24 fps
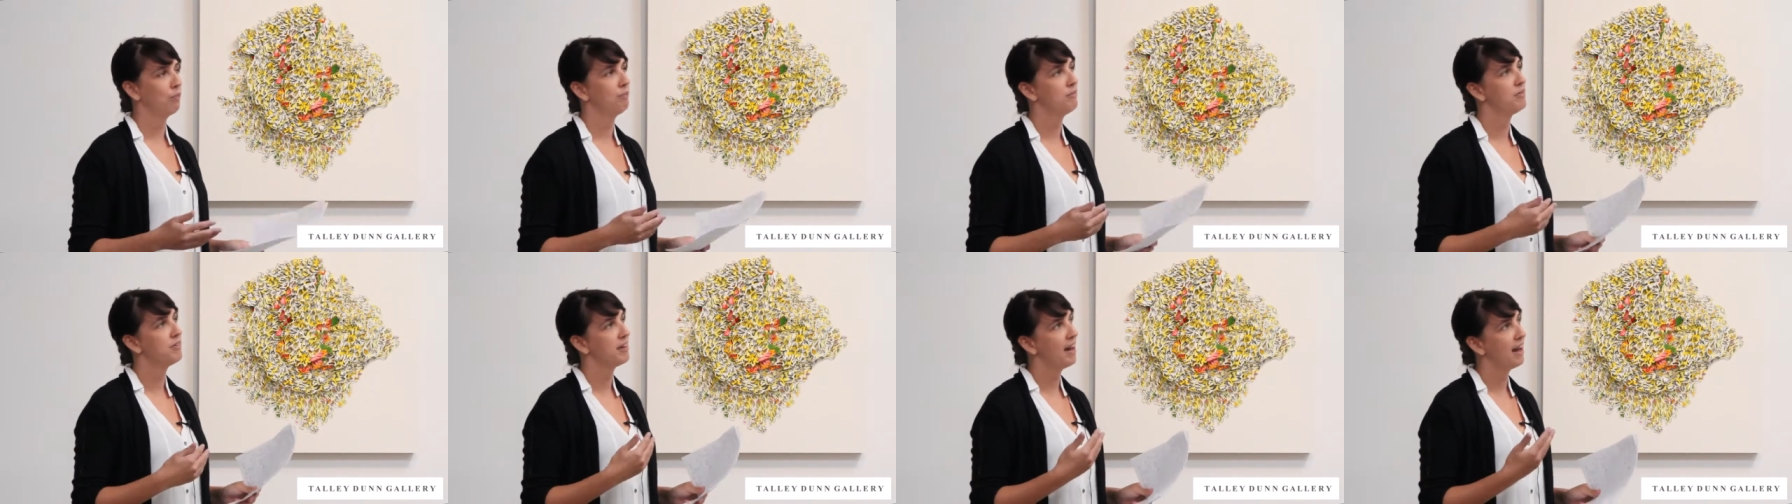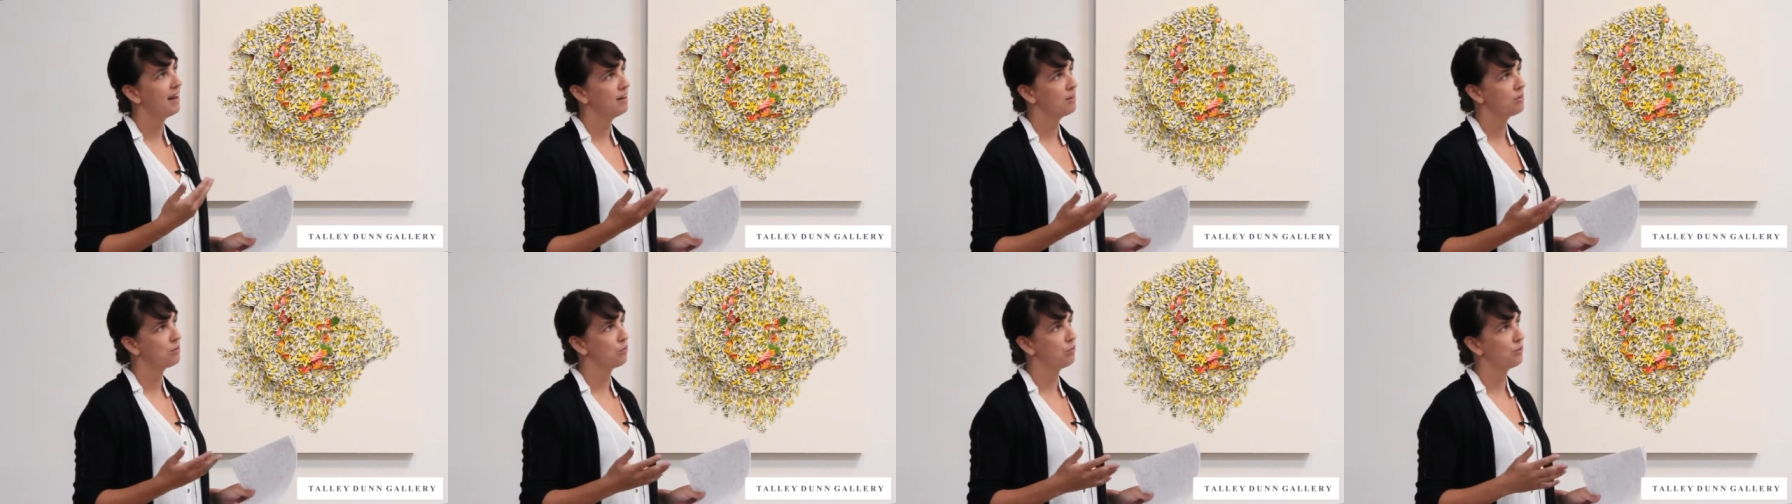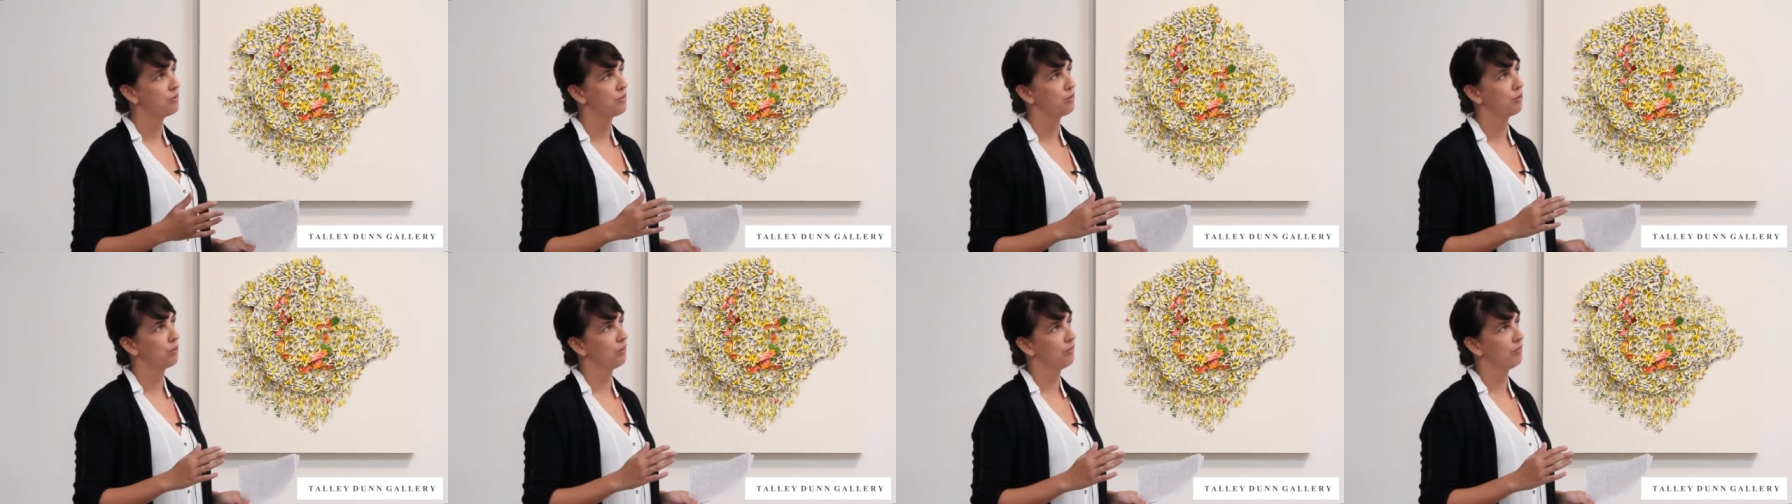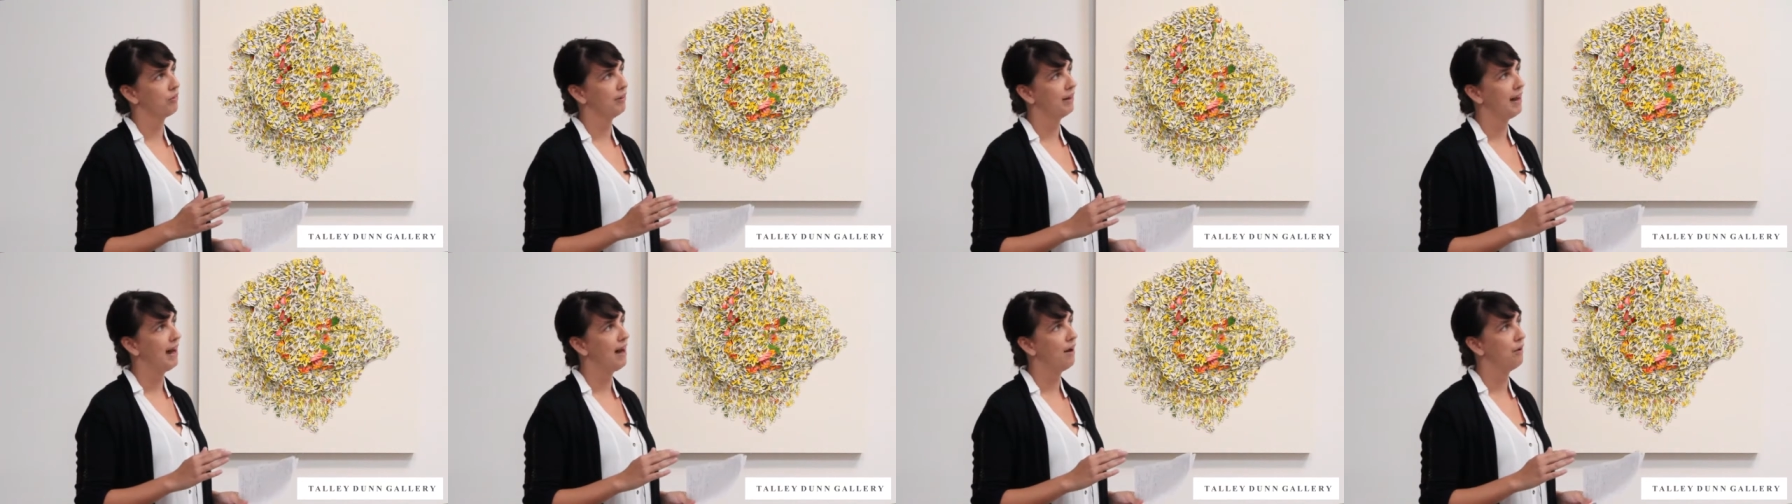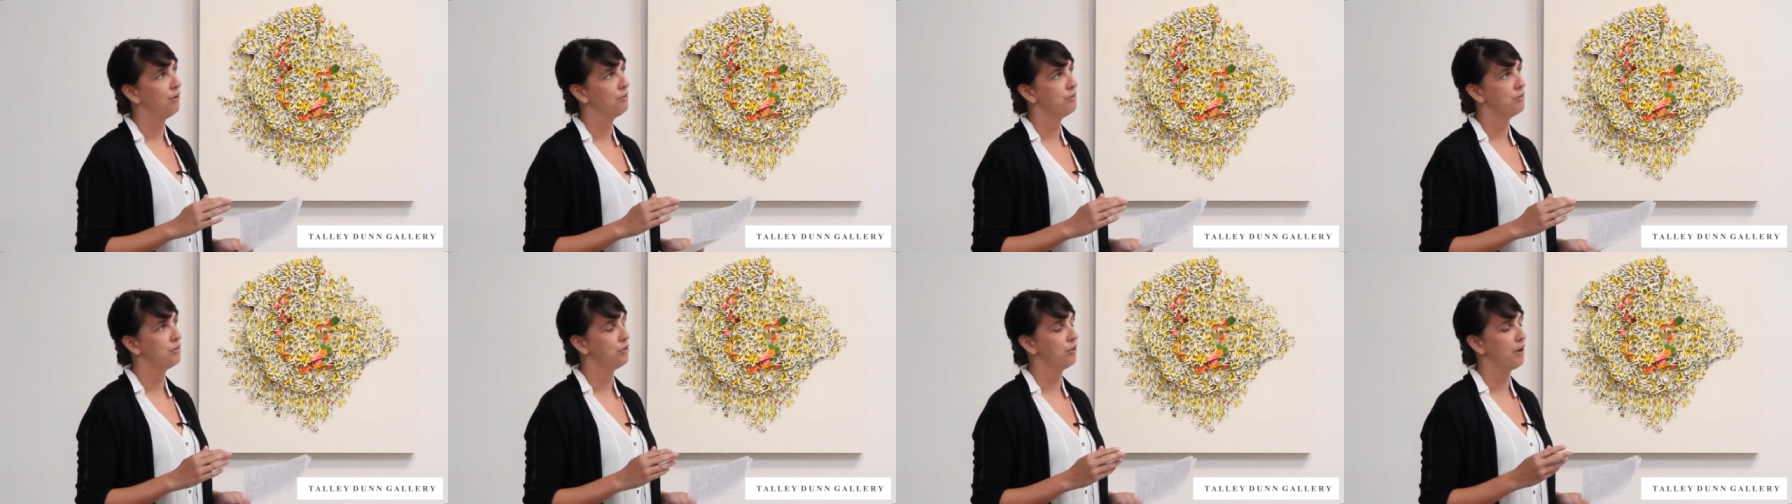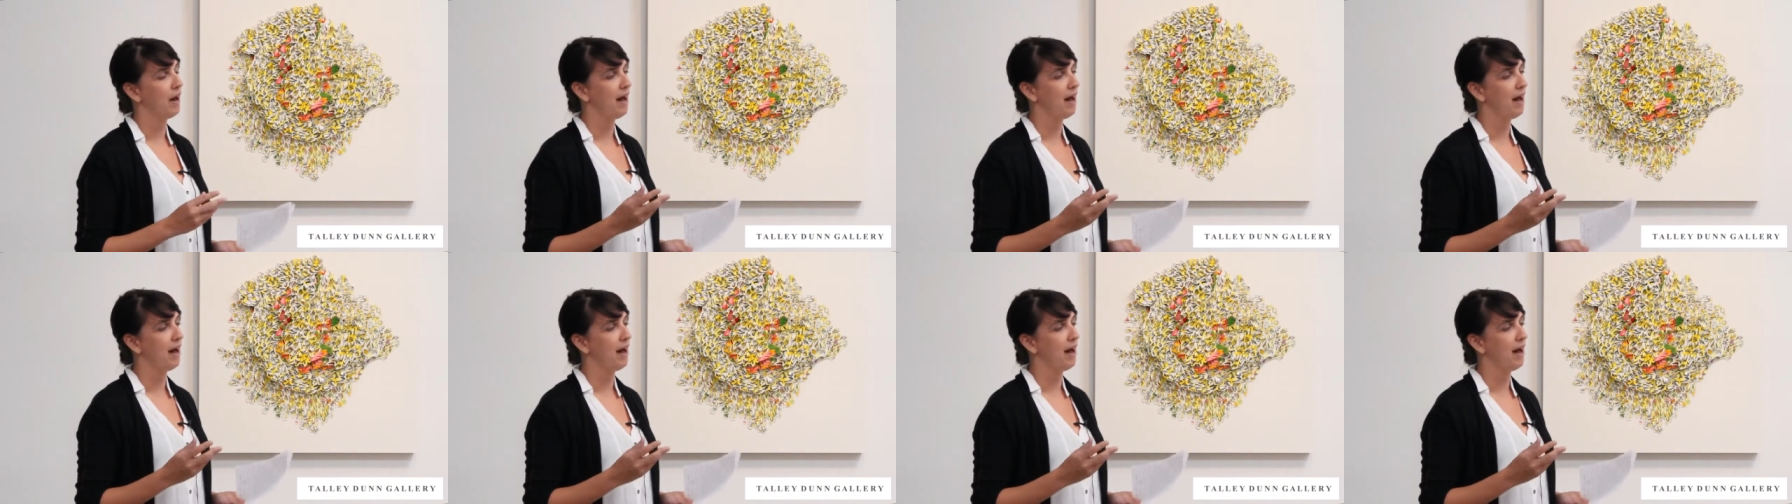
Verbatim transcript: science was sort of allowed to